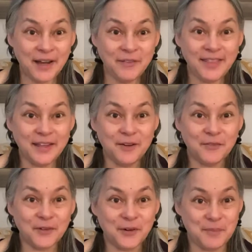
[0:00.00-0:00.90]
everything
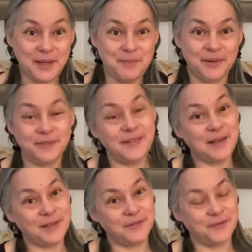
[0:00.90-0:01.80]
for people,
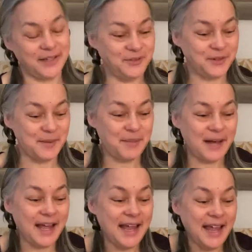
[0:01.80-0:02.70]
family and friends who come
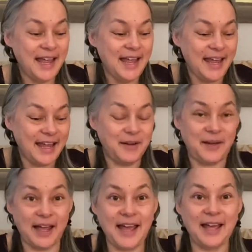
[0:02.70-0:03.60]
by. And
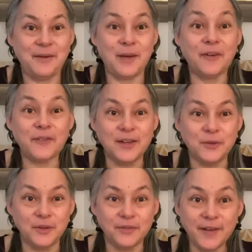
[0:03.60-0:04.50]
I had a friend
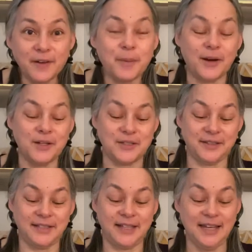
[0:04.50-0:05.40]
who was very partial
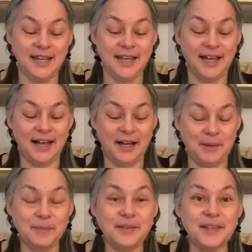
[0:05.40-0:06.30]
to
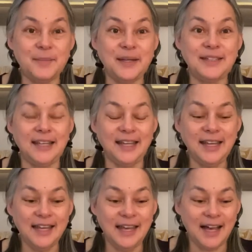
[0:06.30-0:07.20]
cinnamon
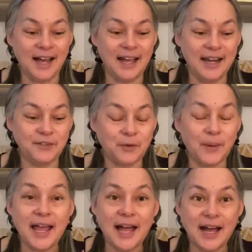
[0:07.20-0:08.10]
tea. And so
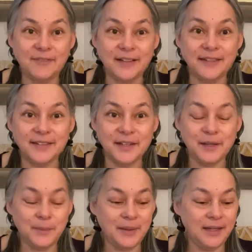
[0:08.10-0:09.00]
I have a
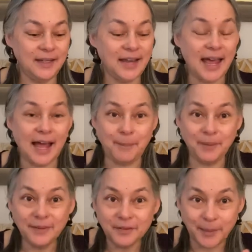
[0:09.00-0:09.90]
cinnamon
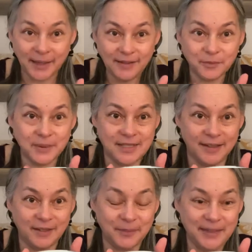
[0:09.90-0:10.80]
apple spice, which
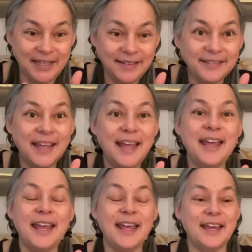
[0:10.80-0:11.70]
this one is.
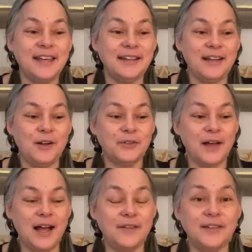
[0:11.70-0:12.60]
And I also
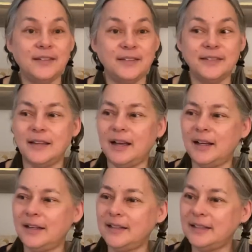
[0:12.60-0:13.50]
have a
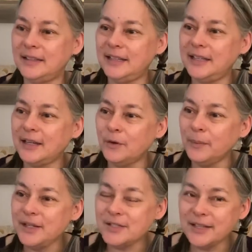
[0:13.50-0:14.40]

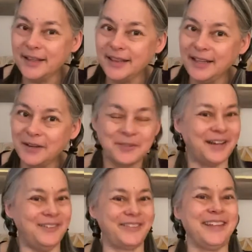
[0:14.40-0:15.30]
licorice, I think, or
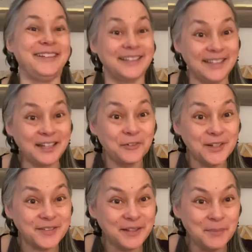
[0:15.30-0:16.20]
something,
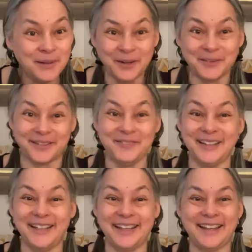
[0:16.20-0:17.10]
licorice cinnamon or
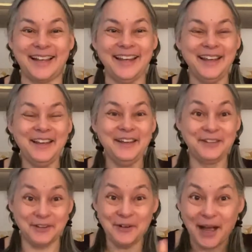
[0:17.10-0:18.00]
something like that.
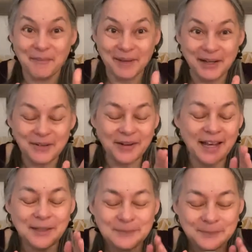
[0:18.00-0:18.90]
So I'm gonna try
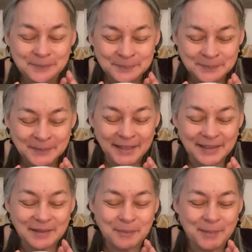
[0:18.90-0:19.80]
it.
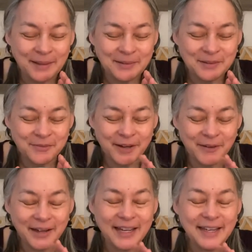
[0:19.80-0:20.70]
It smells
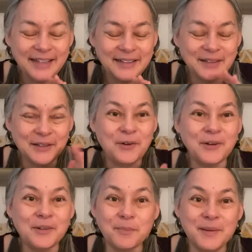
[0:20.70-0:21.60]
very
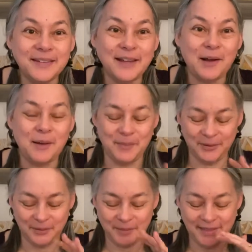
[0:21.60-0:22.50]
Christmassy
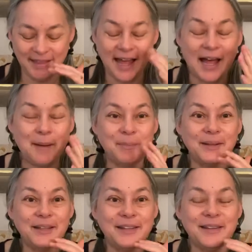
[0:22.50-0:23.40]
almost, with the
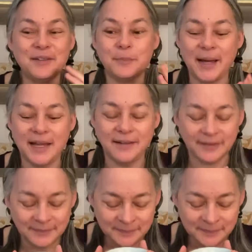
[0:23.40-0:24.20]
apple and the spice.